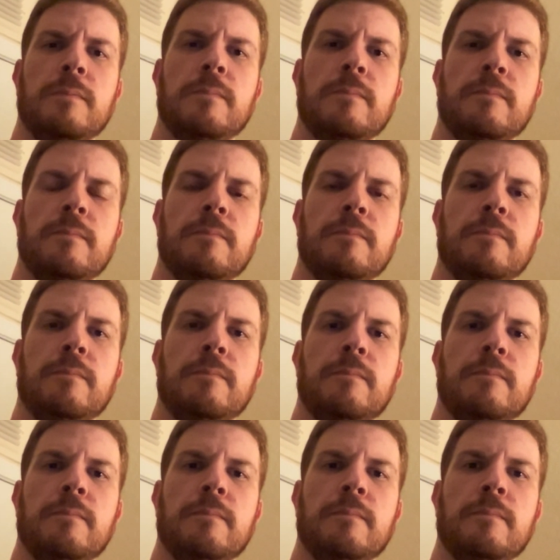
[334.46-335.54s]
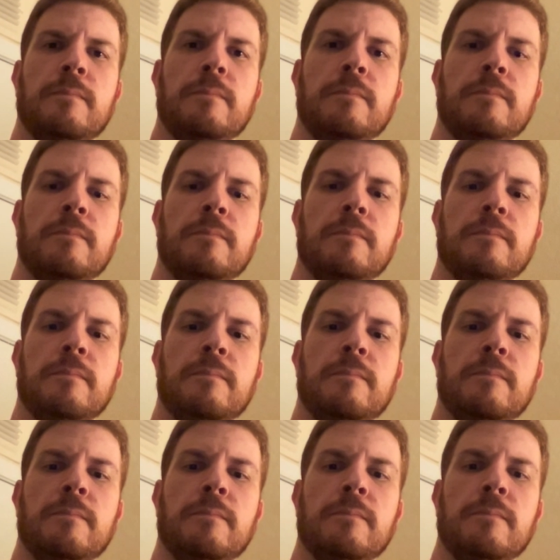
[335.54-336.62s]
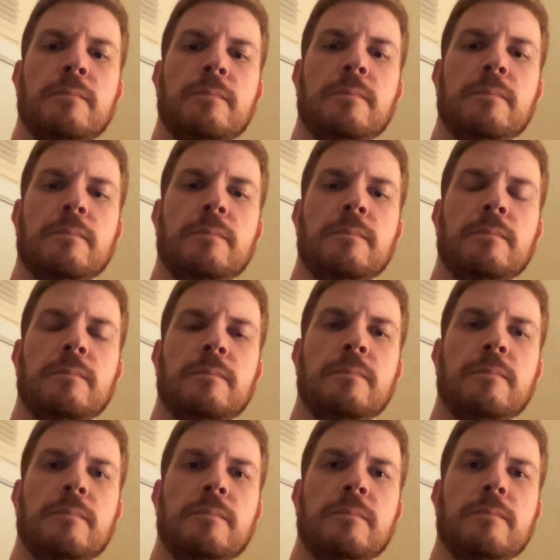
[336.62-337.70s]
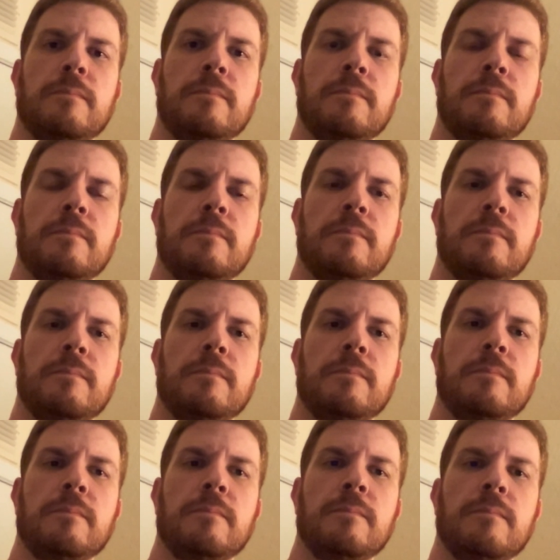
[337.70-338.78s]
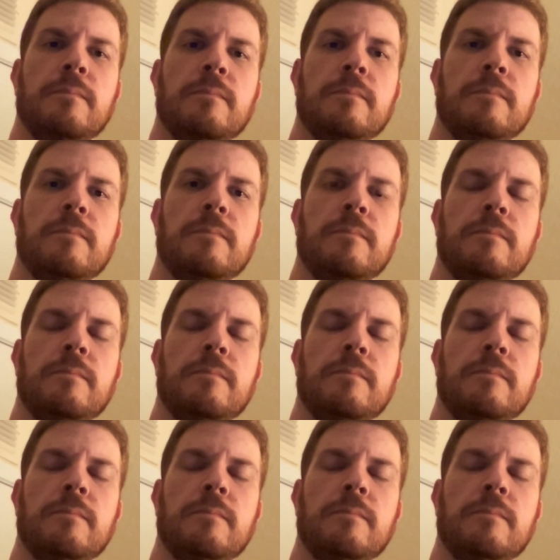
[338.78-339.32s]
Nobody speaks.